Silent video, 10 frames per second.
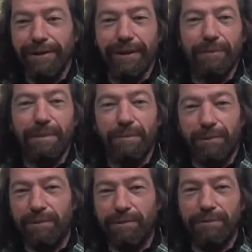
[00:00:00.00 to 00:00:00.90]
people
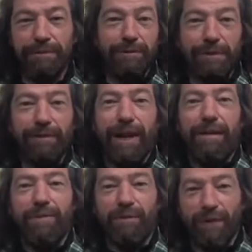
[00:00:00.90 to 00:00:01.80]
who don't even
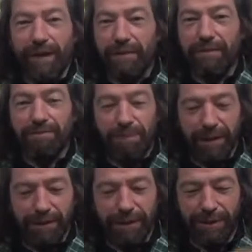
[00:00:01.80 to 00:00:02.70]
have the faith are
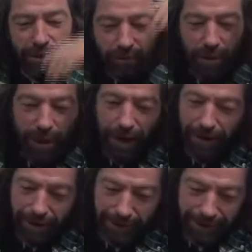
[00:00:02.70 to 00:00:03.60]
better than you are.
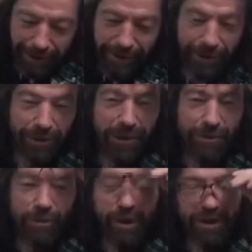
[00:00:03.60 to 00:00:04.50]
And so that's
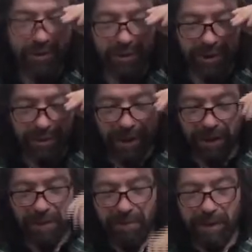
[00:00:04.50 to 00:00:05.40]
one of those
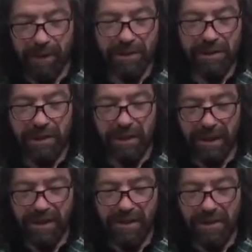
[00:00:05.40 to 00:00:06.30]
comparison
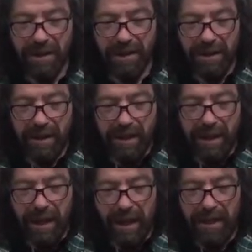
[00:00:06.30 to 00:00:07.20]
things.
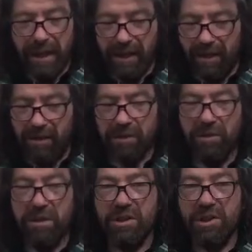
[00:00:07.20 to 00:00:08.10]
And then
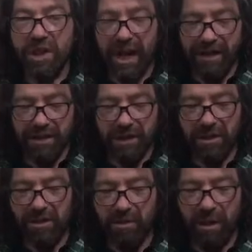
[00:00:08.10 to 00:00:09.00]
also to challenge
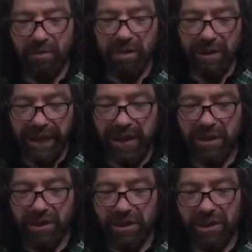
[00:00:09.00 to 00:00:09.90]
us to our
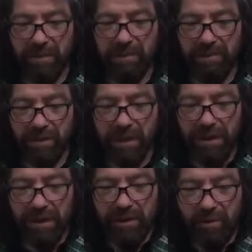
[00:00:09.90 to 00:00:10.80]
relationship
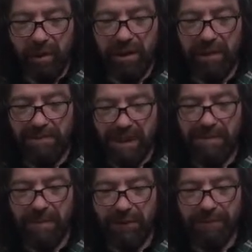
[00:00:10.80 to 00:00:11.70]
with
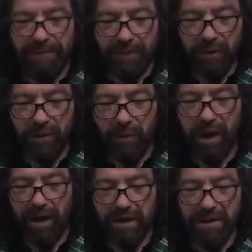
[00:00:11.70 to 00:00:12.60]
people who
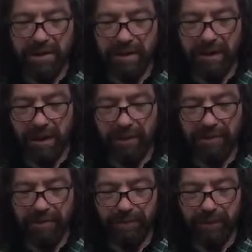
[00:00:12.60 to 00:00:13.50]
aren't
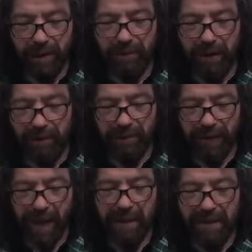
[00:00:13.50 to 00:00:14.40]
of our
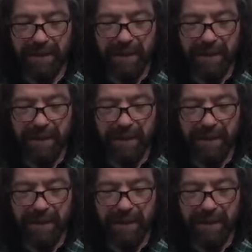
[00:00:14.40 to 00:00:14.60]
faith.